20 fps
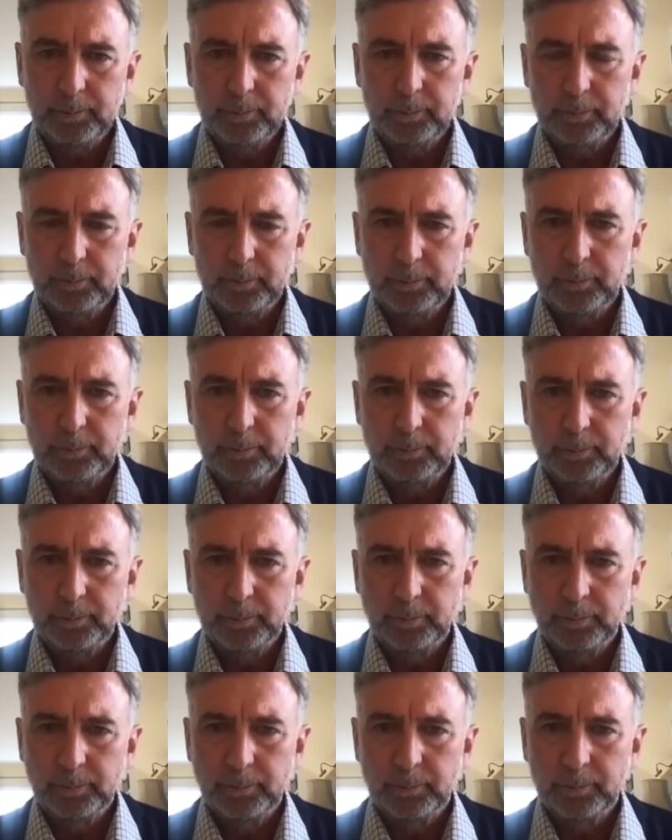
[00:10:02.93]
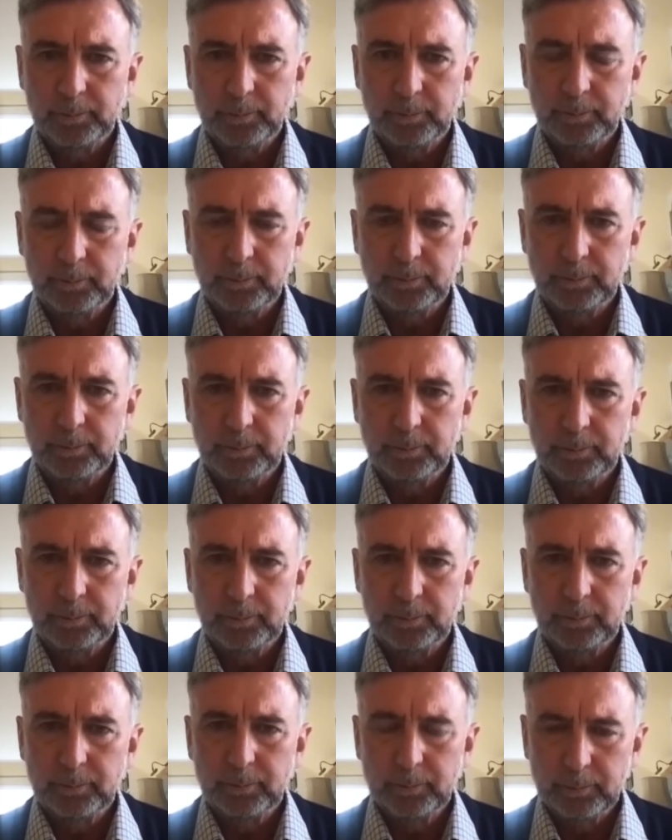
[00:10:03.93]

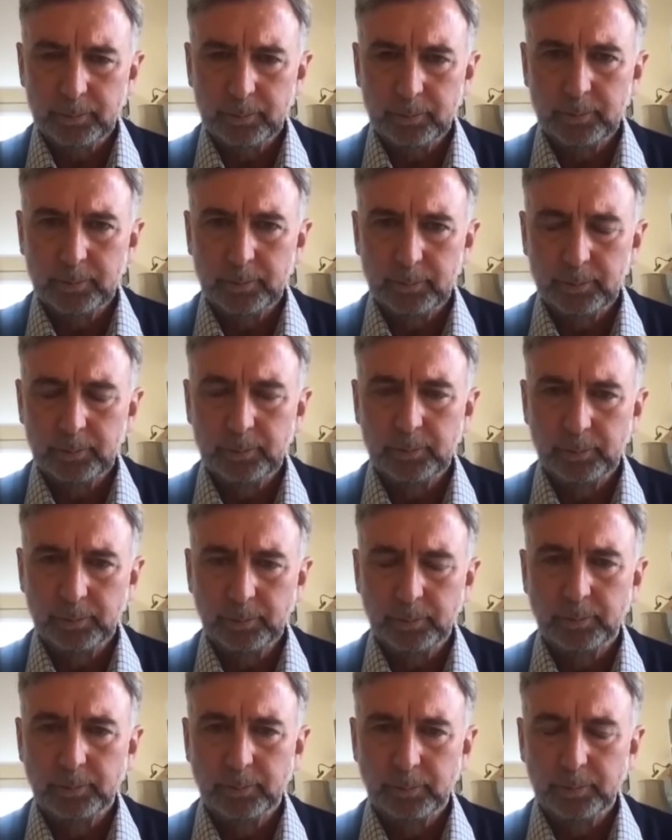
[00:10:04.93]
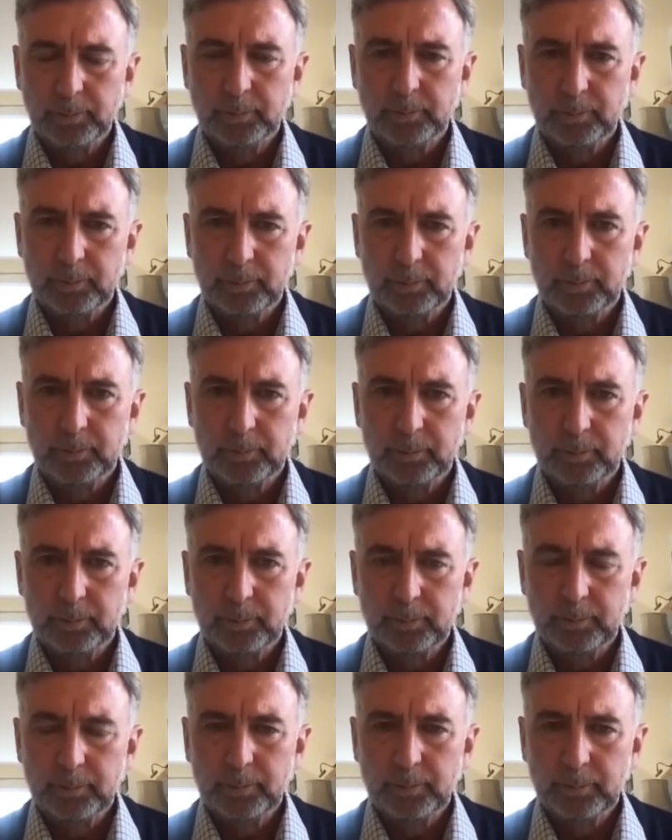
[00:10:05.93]

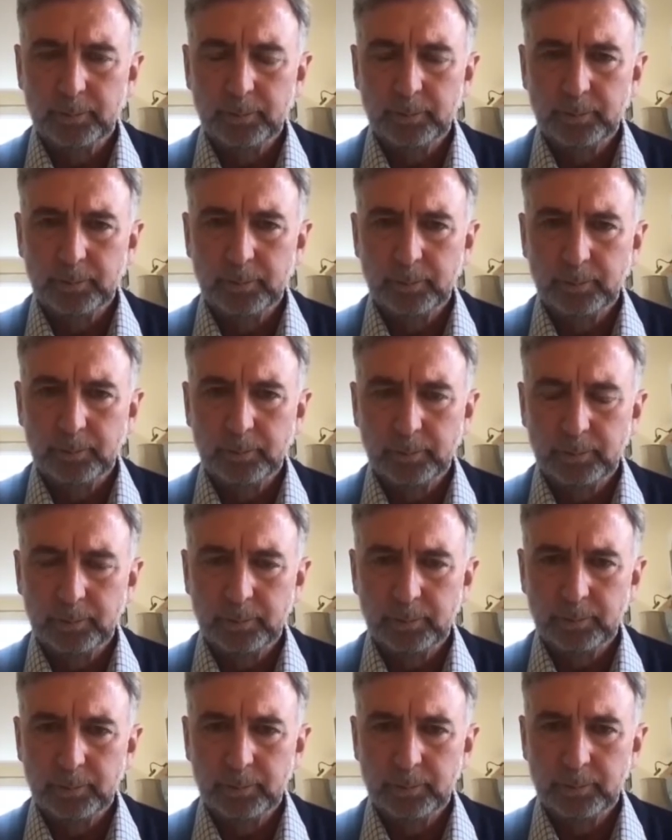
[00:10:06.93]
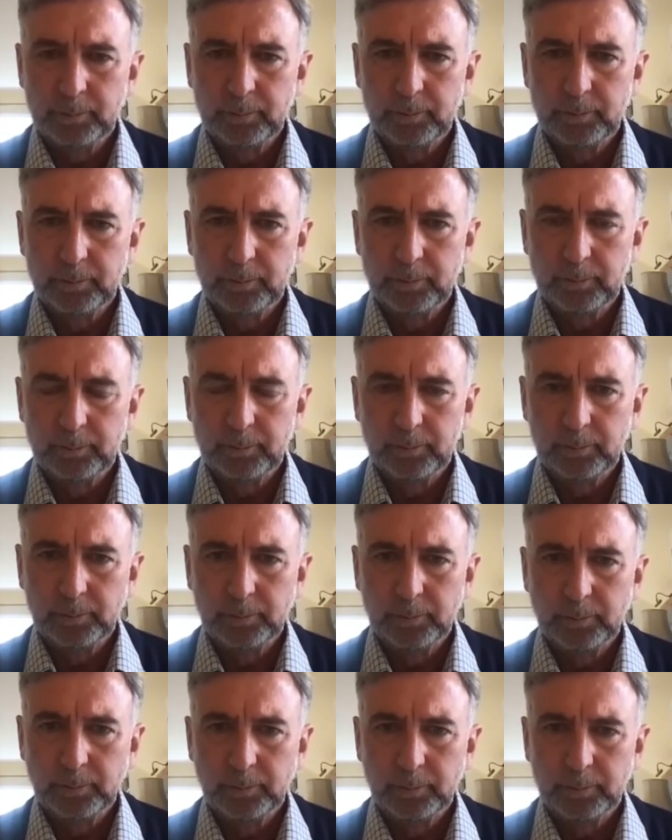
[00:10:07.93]

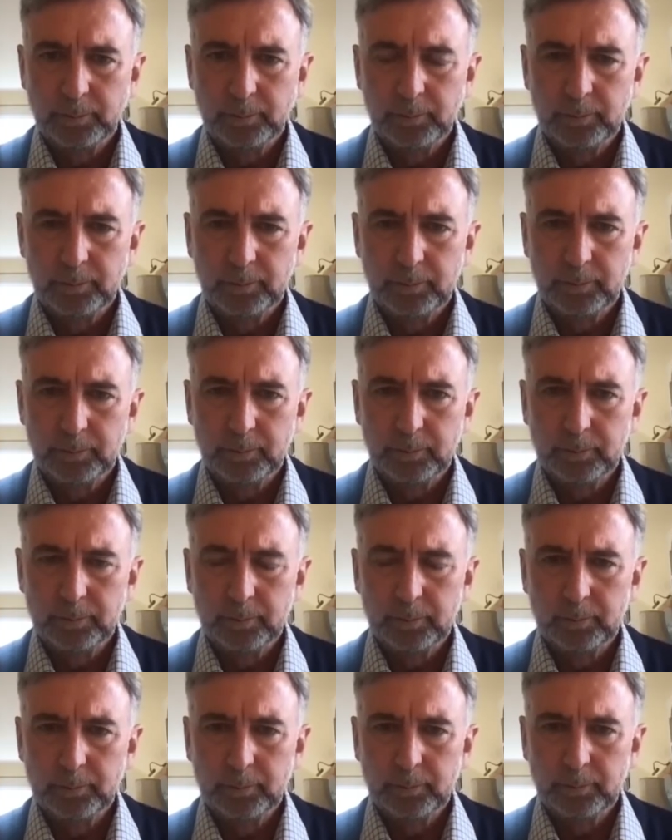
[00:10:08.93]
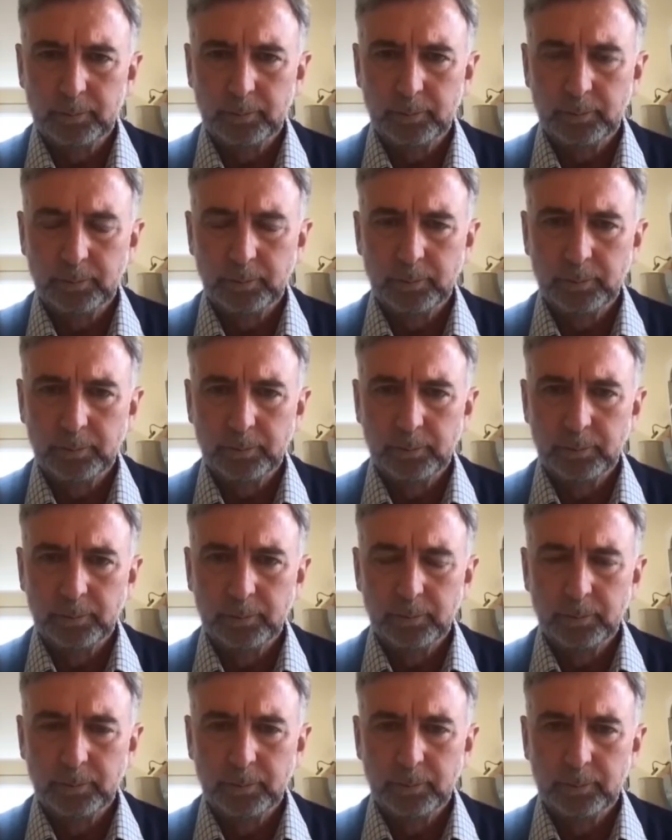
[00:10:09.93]
No words are spoken by the person on screen.